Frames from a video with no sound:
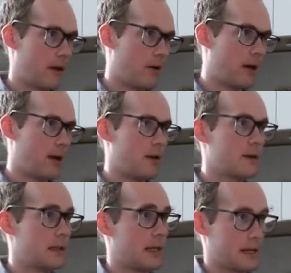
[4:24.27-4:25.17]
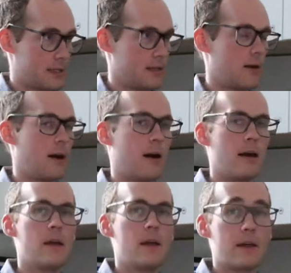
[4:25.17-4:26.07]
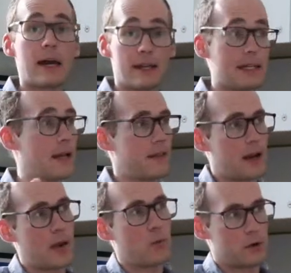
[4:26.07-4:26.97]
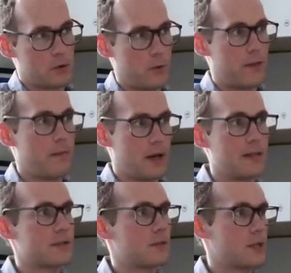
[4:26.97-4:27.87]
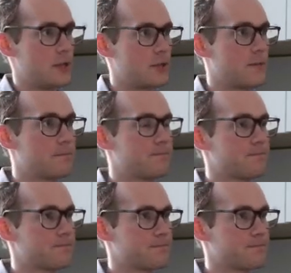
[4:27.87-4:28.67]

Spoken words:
there and collect the kind of data that I worked with in my dissertation.